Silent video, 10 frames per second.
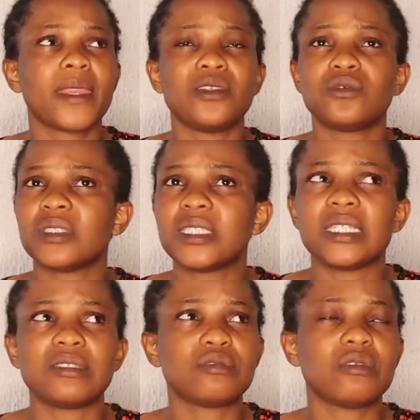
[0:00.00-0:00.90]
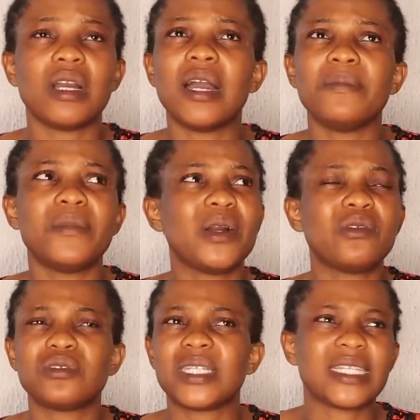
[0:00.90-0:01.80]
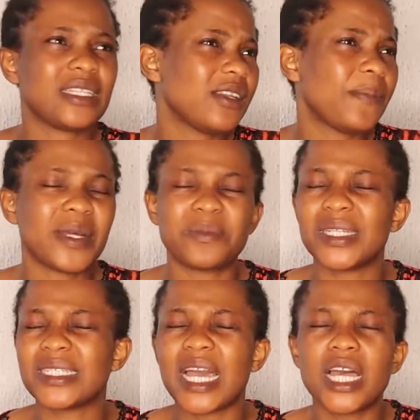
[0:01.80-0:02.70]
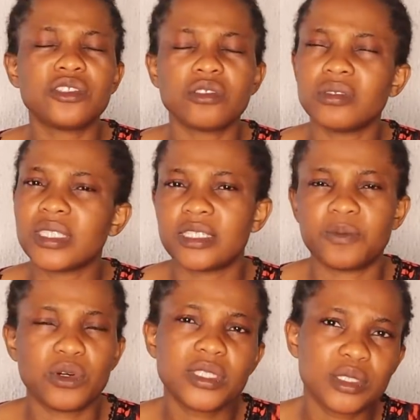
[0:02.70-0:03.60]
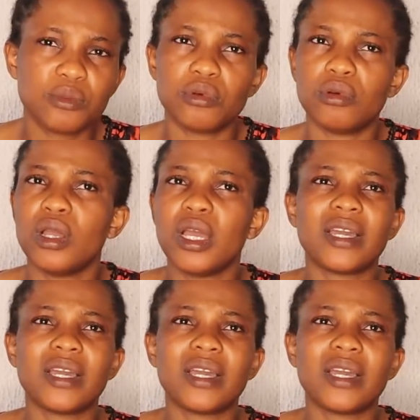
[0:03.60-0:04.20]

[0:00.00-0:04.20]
That is one thing. So um, I want to get an apartment as soon as possible.